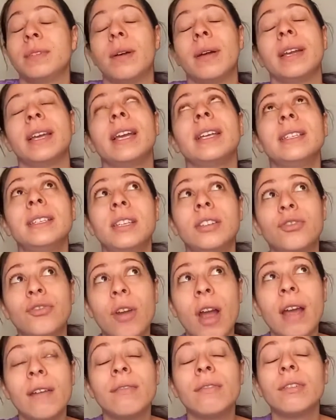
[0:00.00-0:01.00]
So I guess the
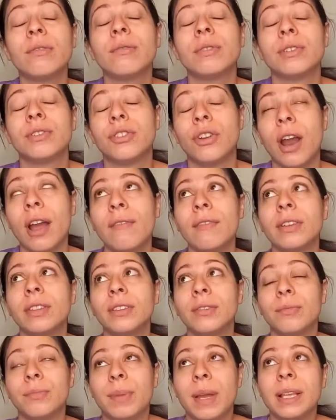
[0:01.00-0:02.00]
driver was
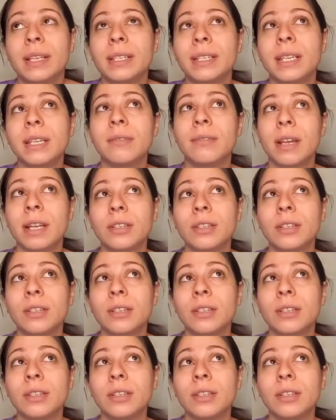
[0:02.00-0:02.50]
driving the Penske